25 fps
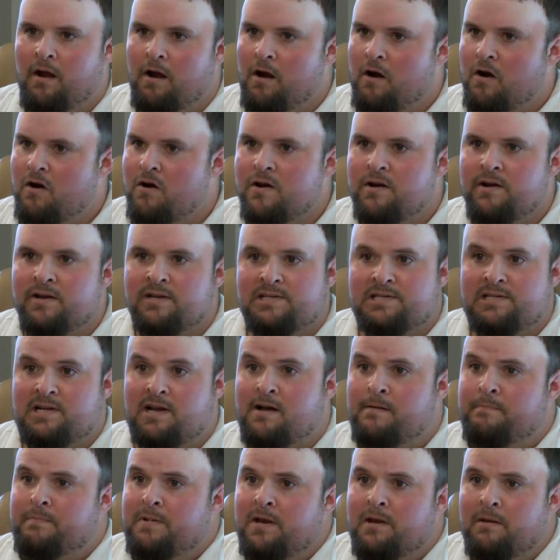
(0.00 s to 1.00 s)
hurried and
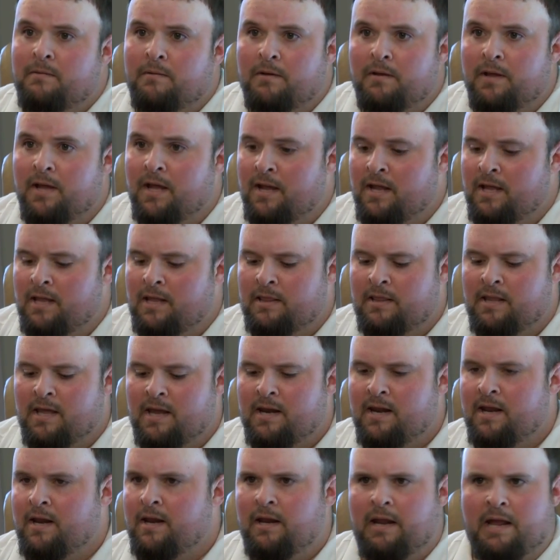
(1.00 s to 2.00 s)
sloppy, and
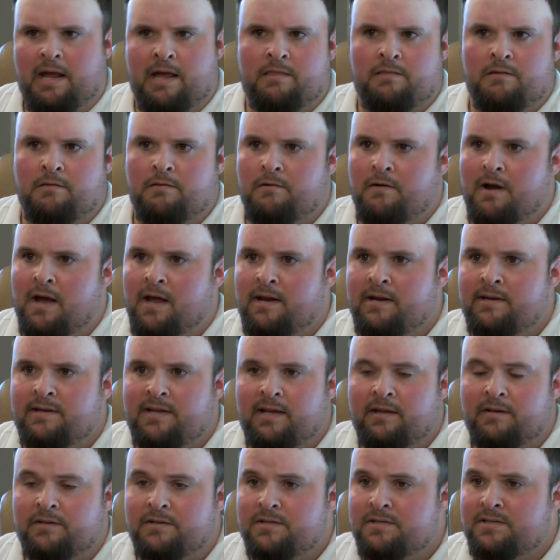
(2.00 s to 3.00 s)
they didn't gather the right
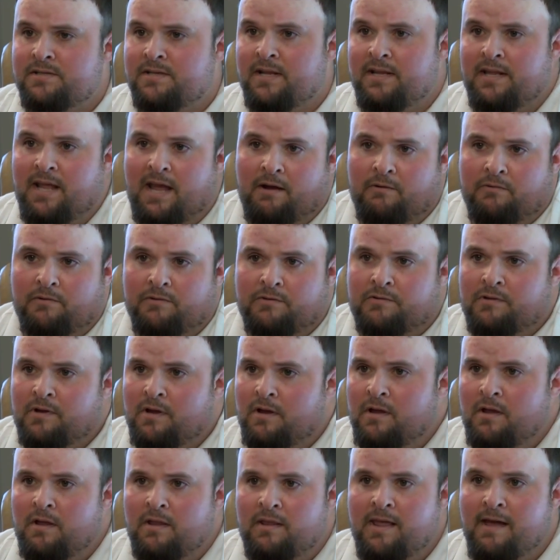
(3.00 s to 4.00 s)
intelligence, and
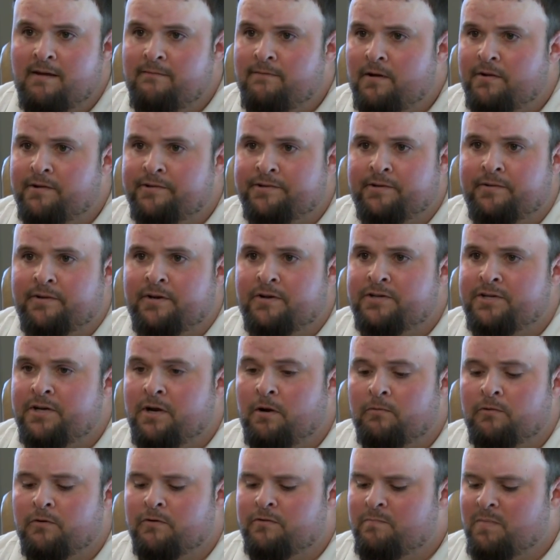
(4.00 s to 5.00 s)
that falls on their
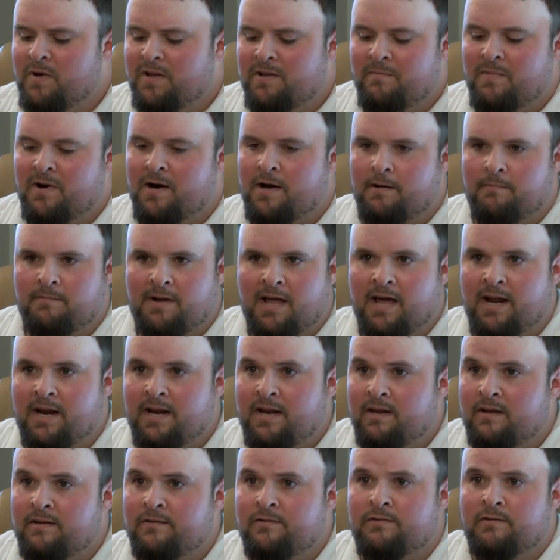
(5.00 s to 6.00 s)
shoulders. But the bottom line
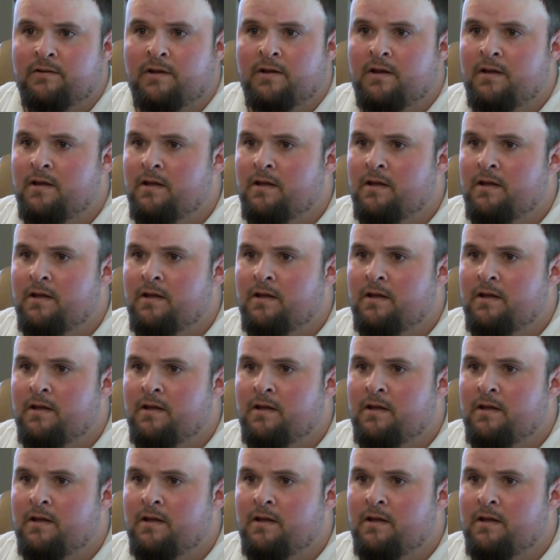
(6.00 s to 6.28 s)
is,